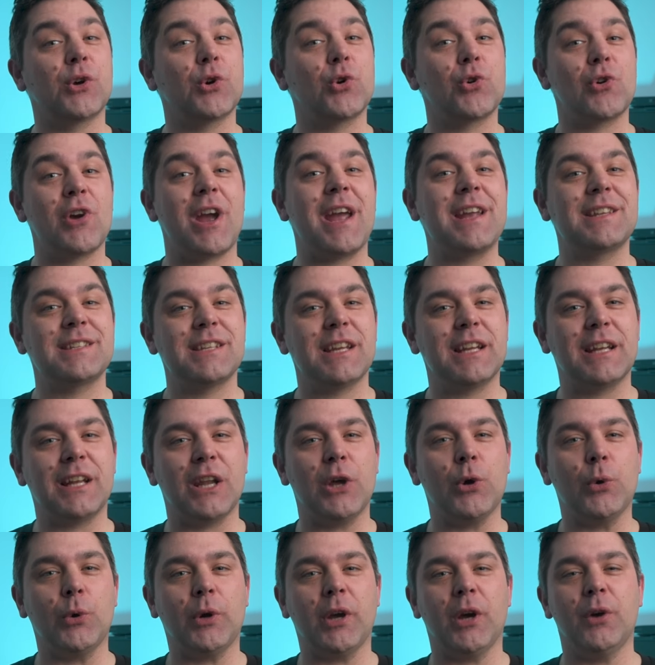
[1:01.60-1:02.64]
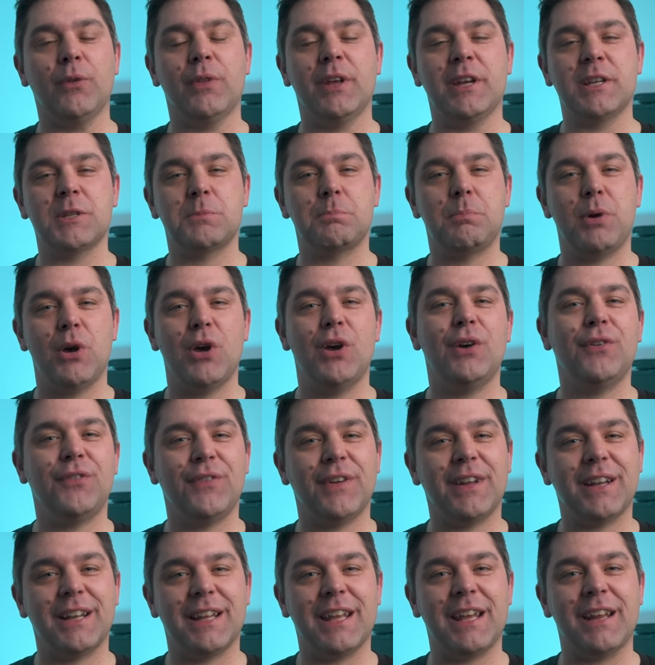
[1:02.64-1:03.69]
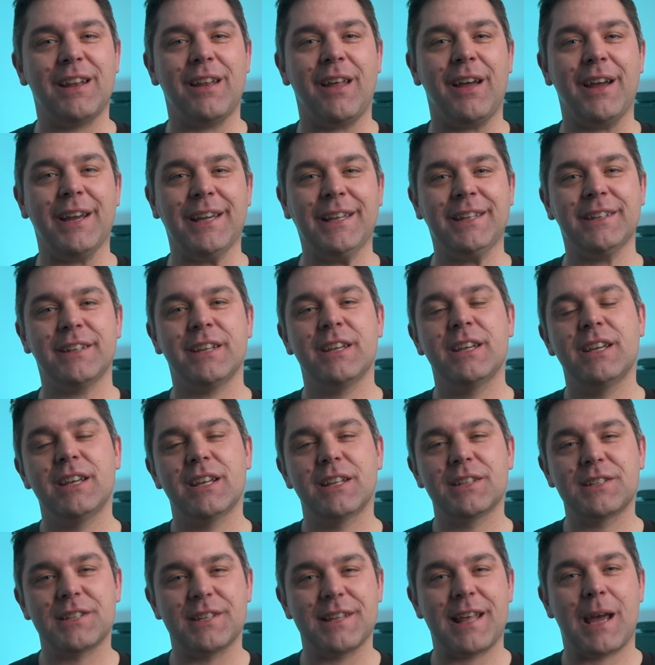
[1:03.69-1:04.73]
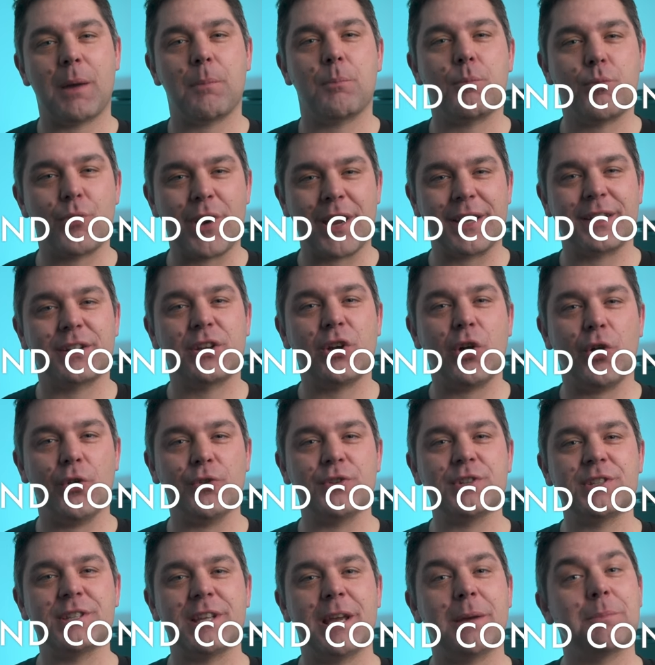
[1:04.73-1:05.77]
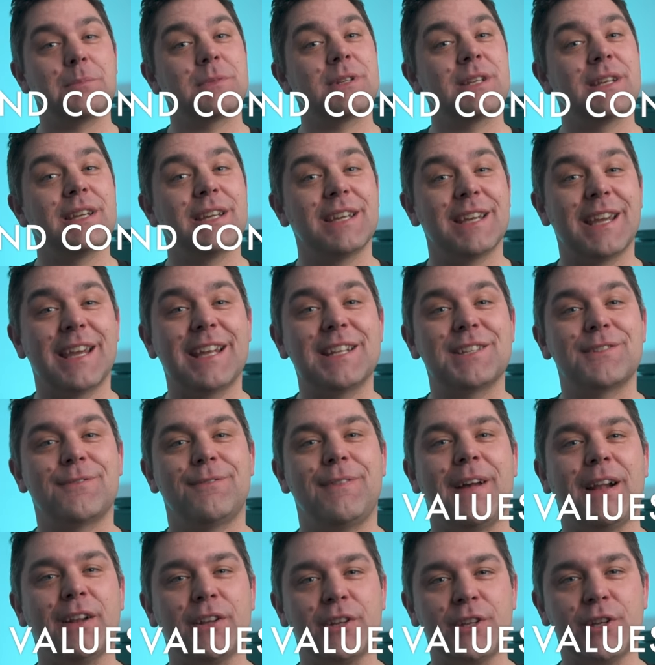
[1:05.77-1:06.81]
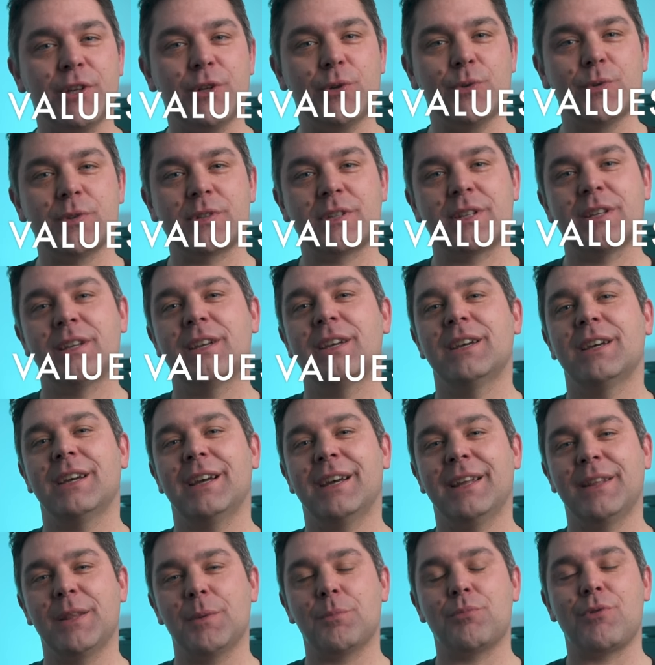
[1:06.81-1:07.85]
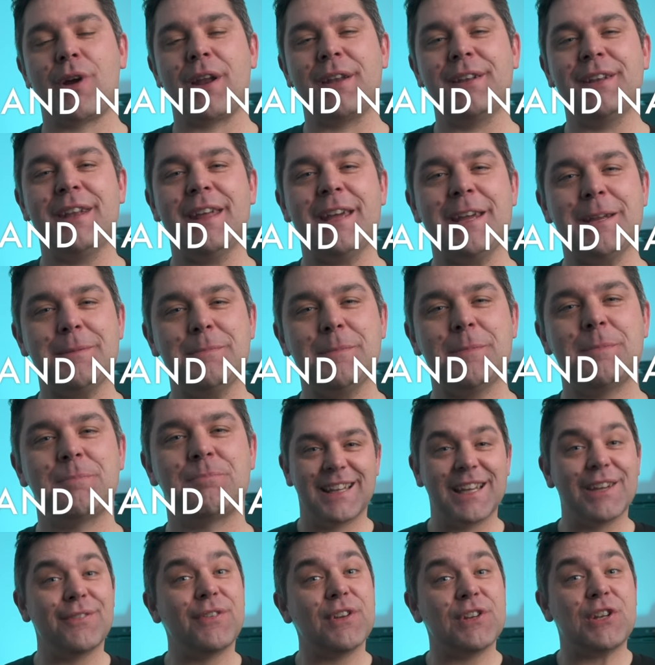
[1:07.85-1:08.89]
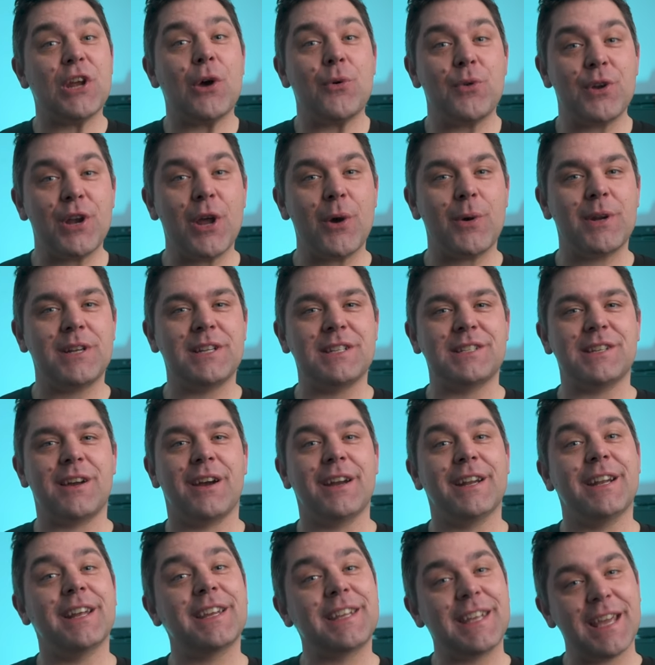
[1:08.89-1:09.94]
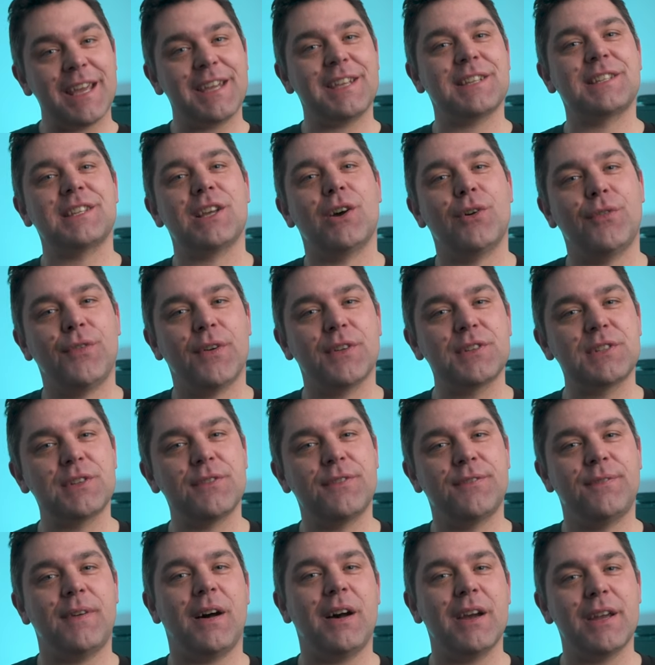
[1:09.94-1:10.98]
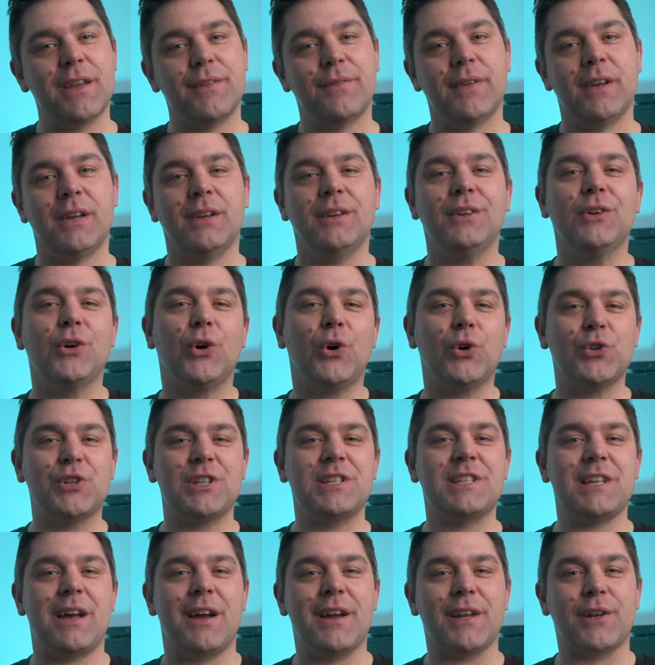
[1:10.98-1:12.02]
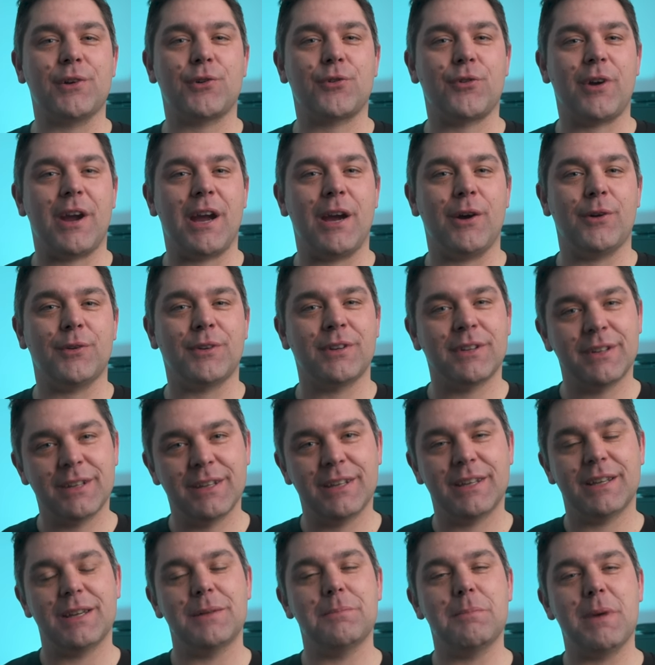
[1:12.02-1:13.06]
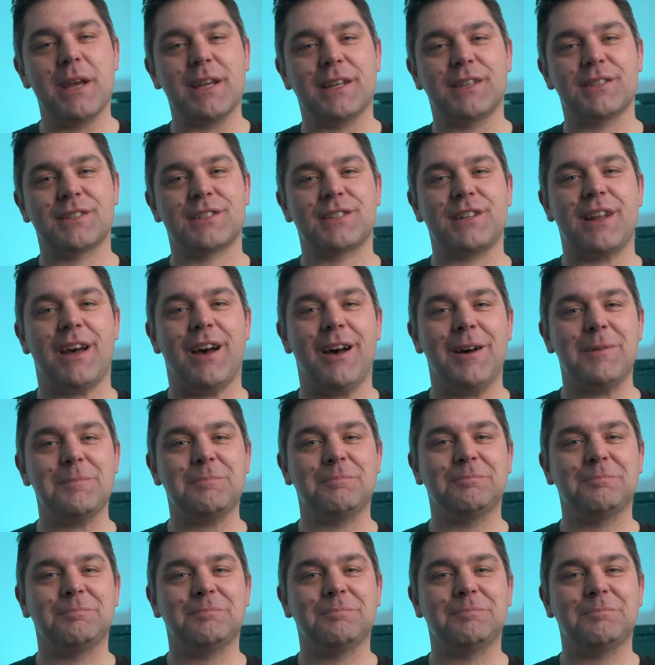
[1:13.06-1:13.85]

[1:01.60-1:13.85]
create a logo that is perfectly aligned to that brand concept, its values, and the brand name. If you don't know a designer, get yourself onto Fiverr or Design Crowd and make a start.